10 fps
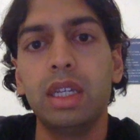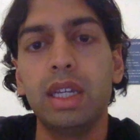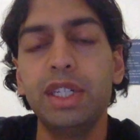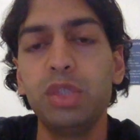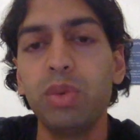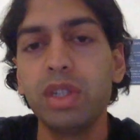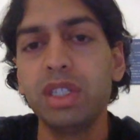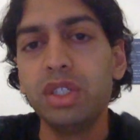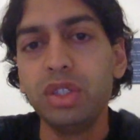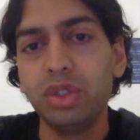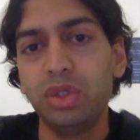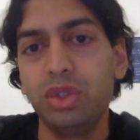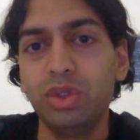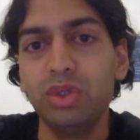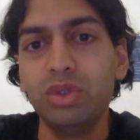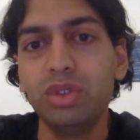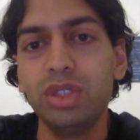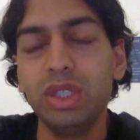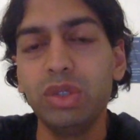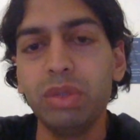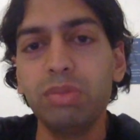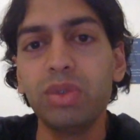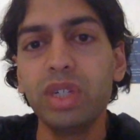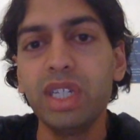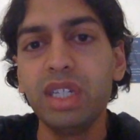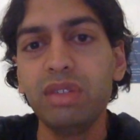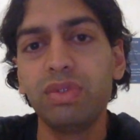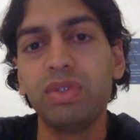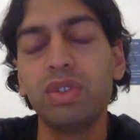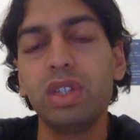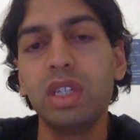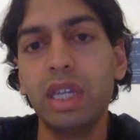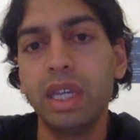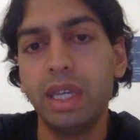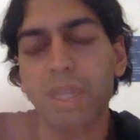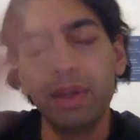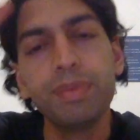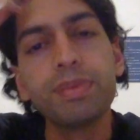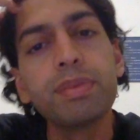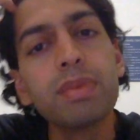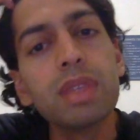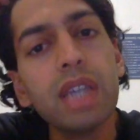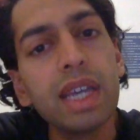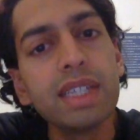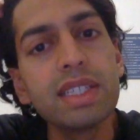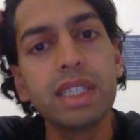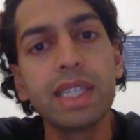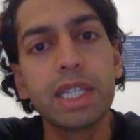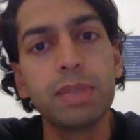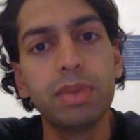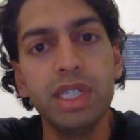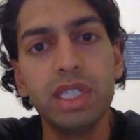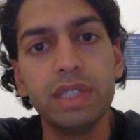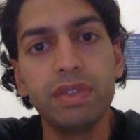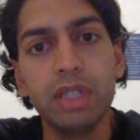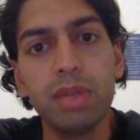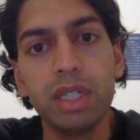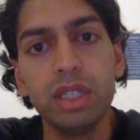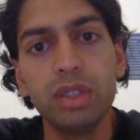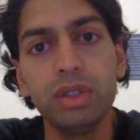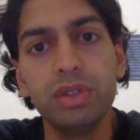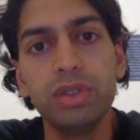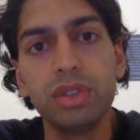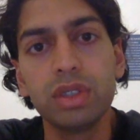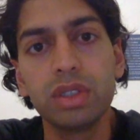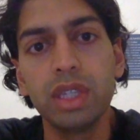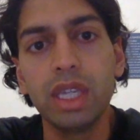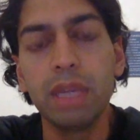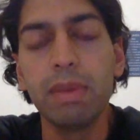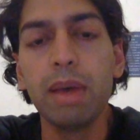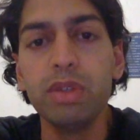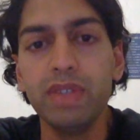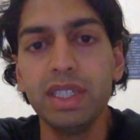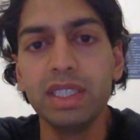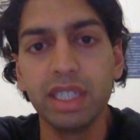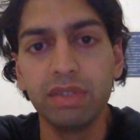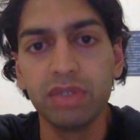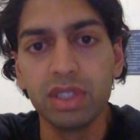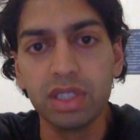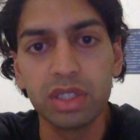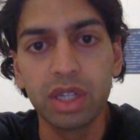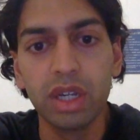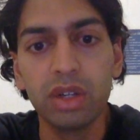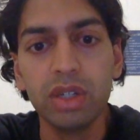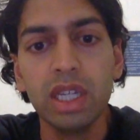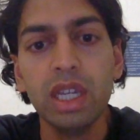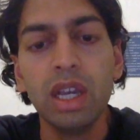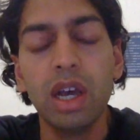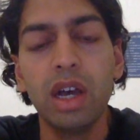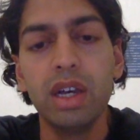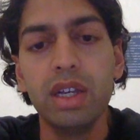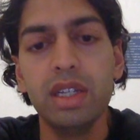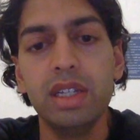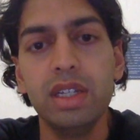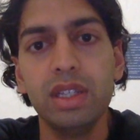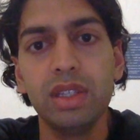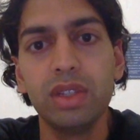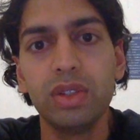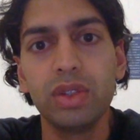I just wanted to do a brief, I guess, like explanation of anybody who's thinking about moving to San Francisco on